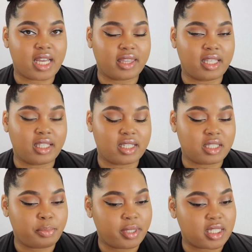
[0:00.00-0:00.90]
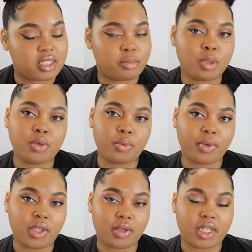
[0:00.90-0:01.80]
I think that it's pretty smooth
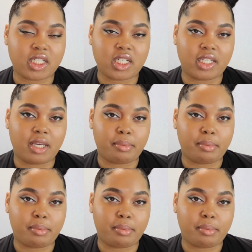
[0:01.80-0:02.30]
when you initially